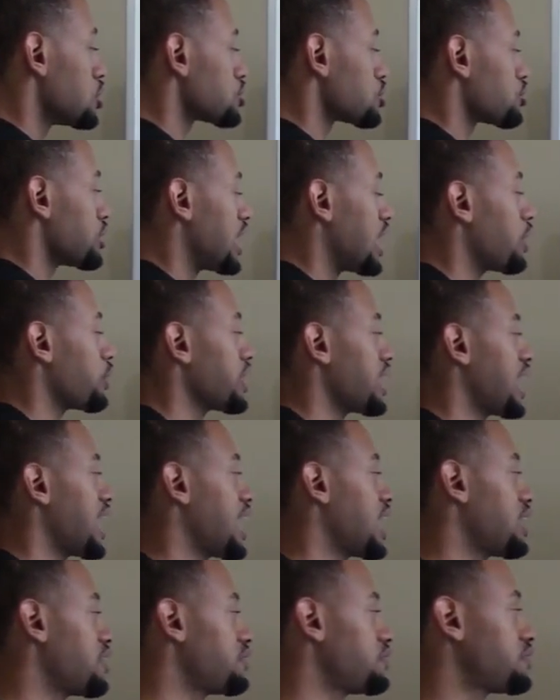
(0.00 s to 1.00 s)
So now we
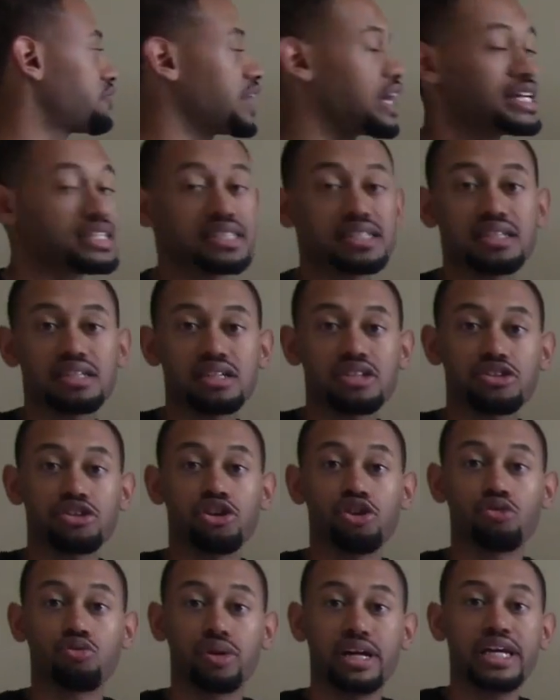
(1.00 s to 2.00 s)
have that
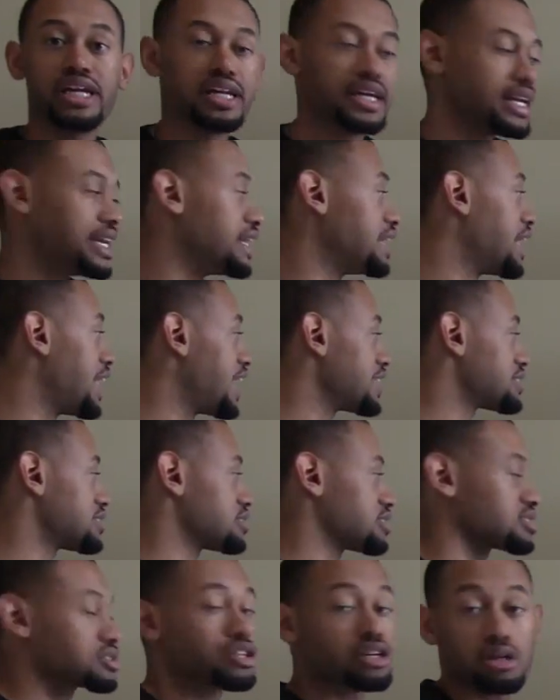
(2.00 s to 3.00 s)
Eureka, in
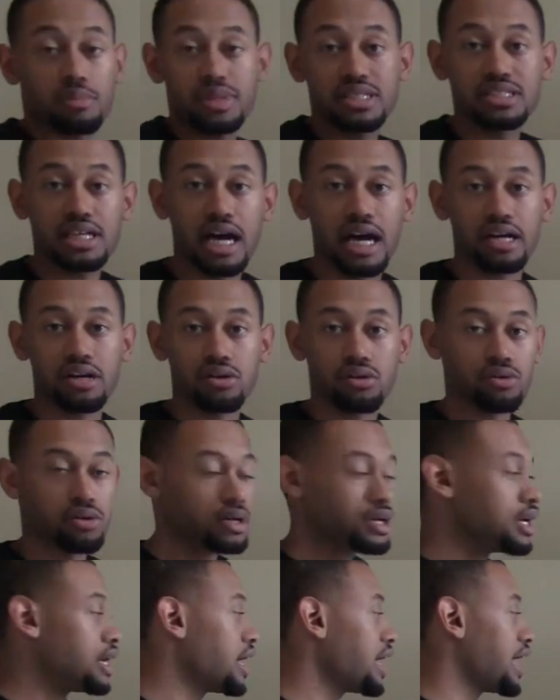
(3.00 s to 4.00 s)
essence, is going to be Tidal.
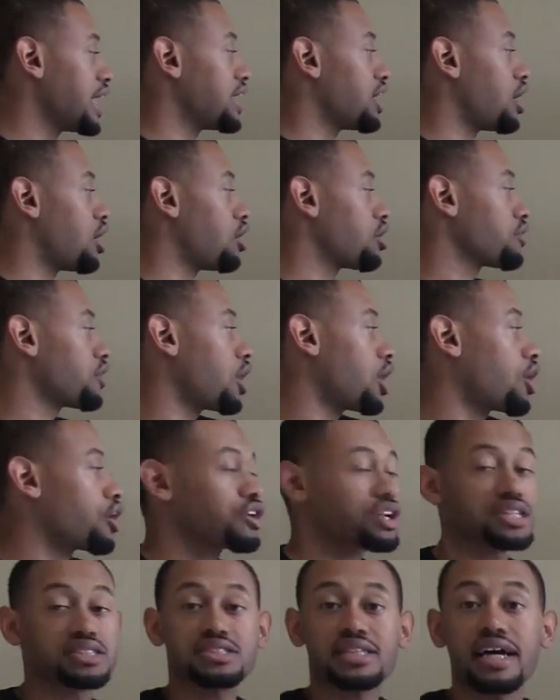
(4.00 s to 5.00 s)
And all the
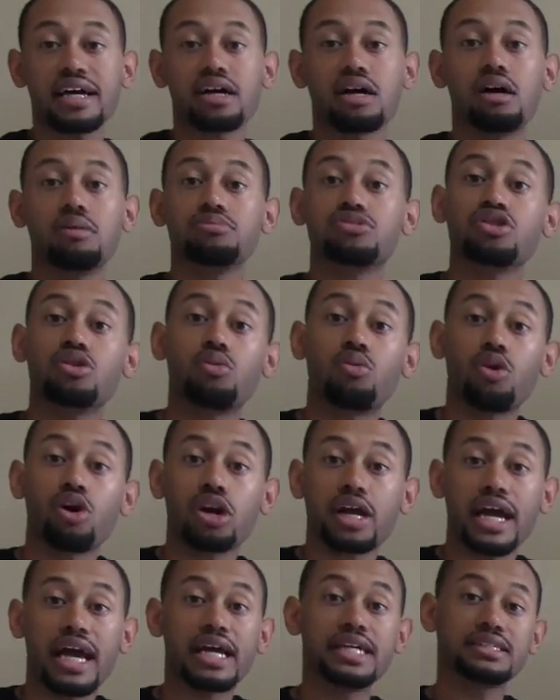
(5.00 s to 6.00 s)
artists that come to
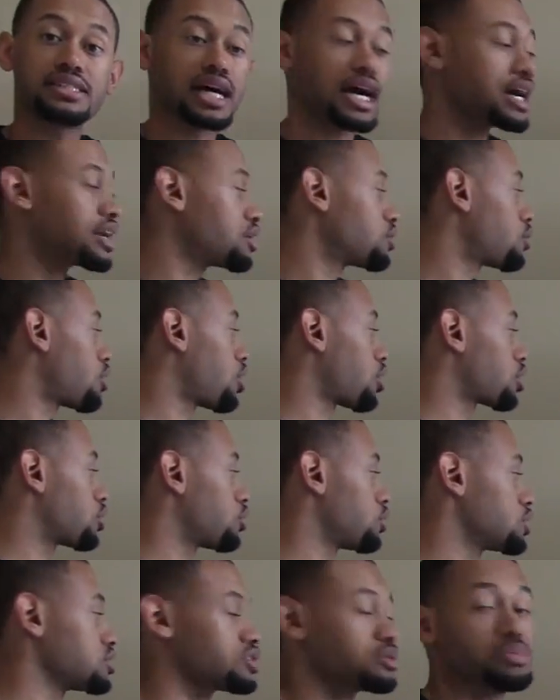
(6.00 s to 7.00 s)
work at Tidal are
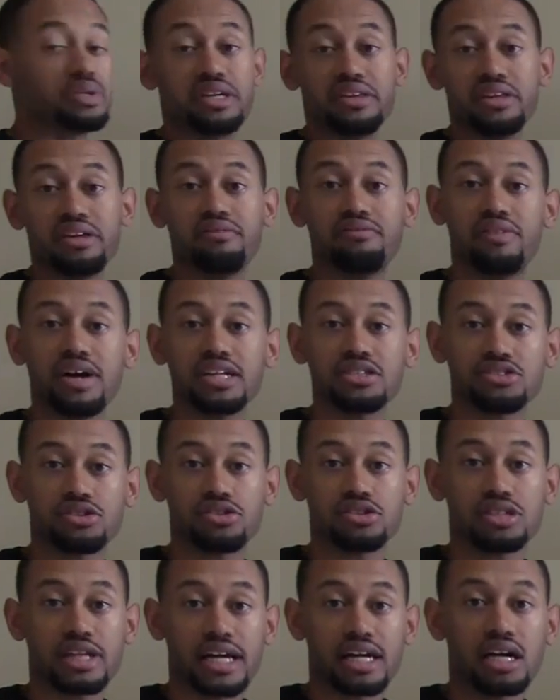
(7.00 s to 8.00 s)
going to be the
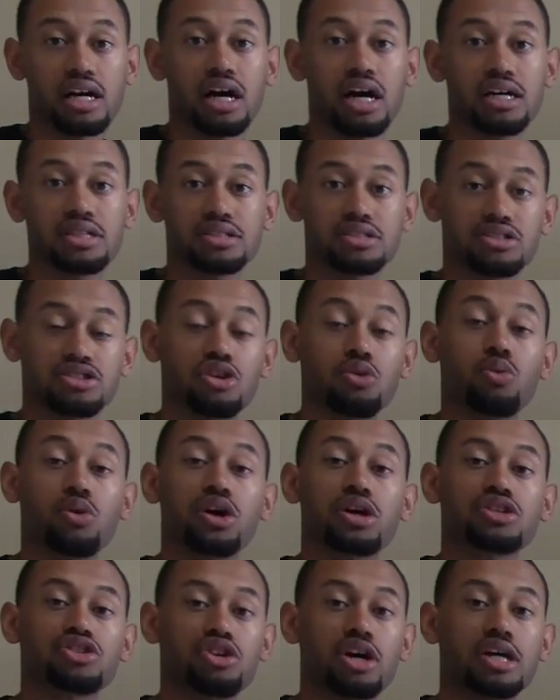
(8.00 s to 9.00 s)
investors like us. So
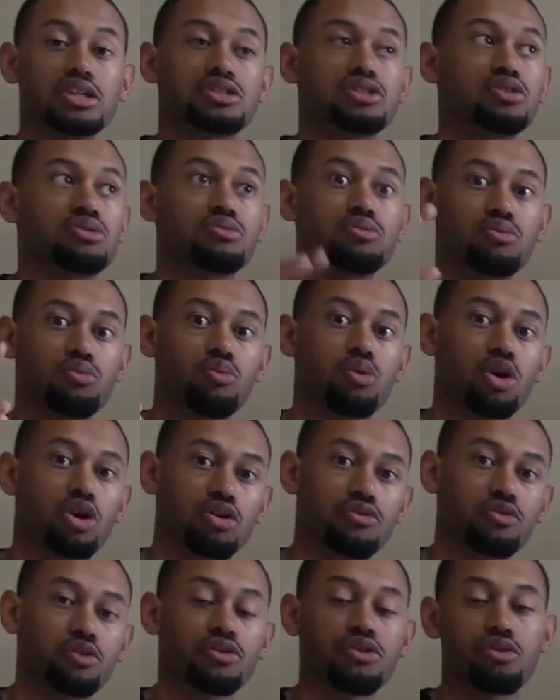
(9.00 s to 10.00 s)
we're trying to
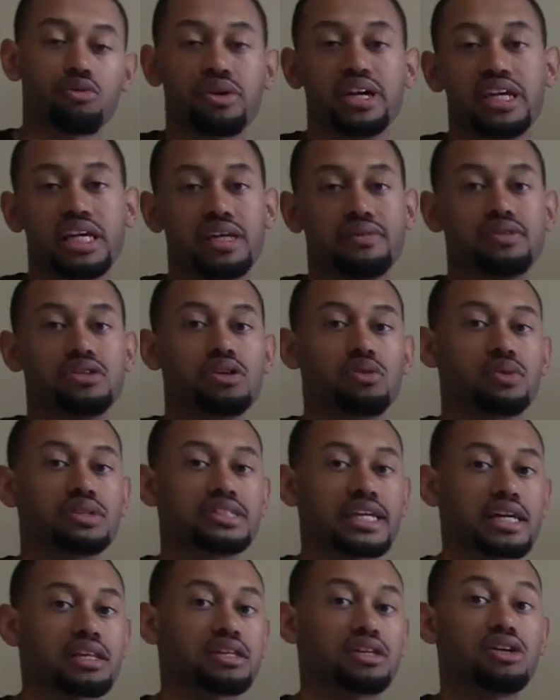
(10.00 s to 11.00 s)
work for the REIT, even though we
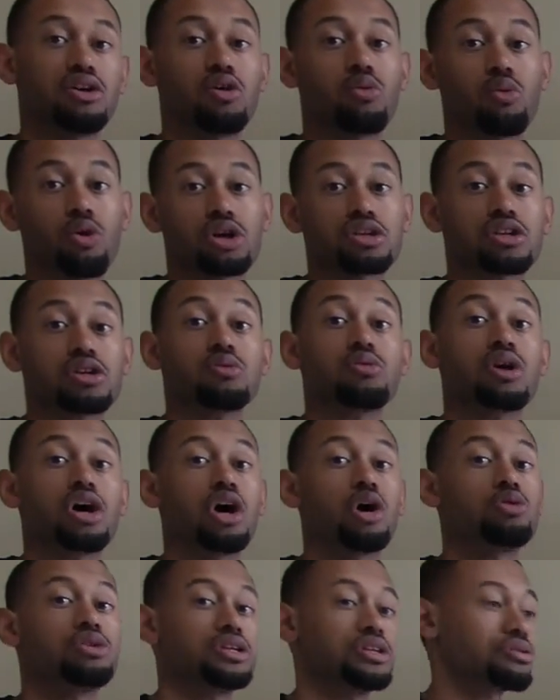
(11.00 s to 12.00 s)
technically don't work there,
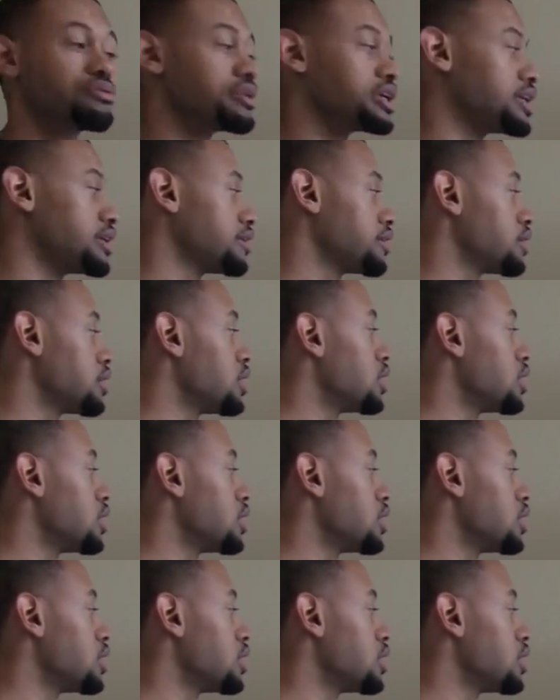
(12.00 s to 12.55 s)
we're owning the REIT.